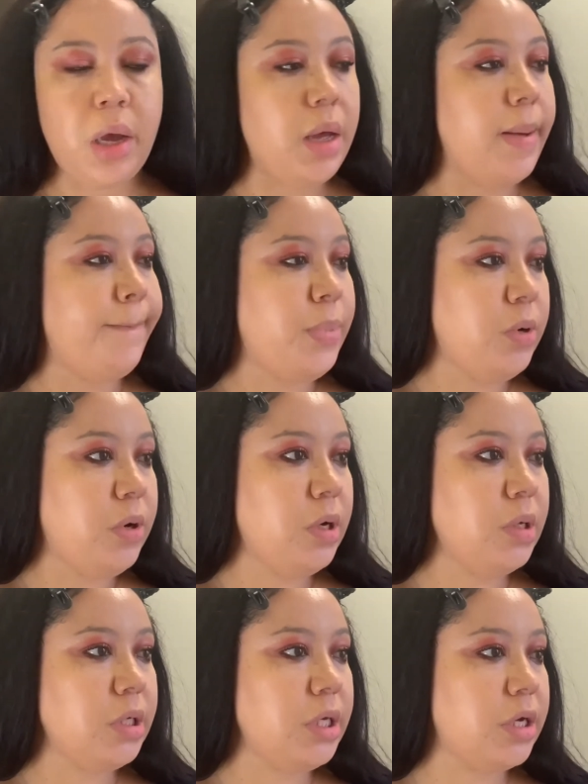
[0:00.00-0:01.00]

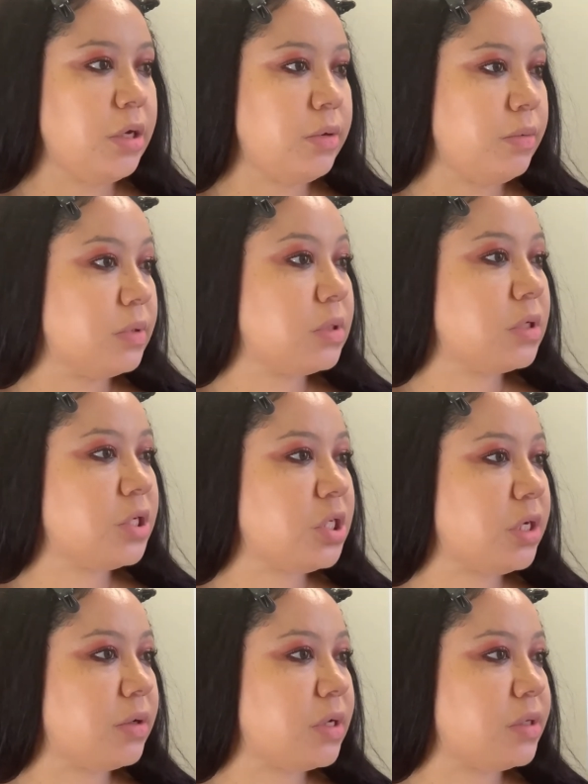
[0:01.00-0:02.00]
But you know, as long as you
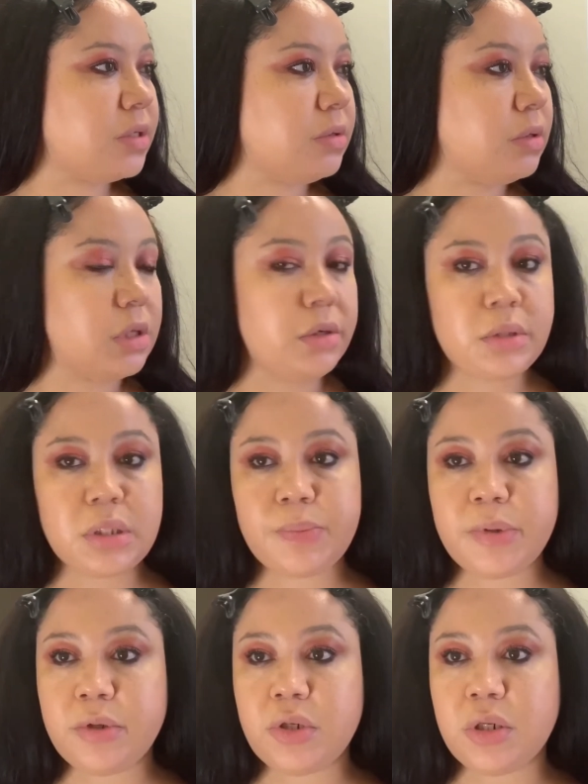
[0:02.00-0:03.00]
don't get too close, I
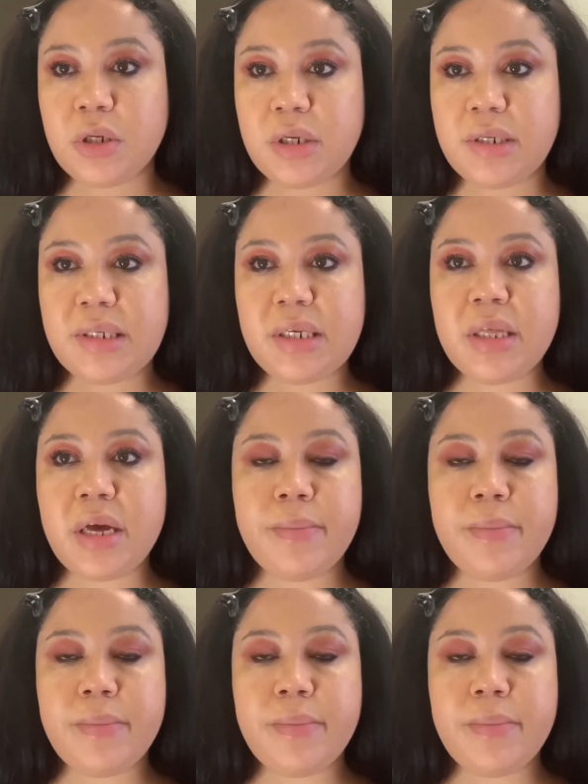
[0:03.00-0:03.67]
suppose you're not going to see them.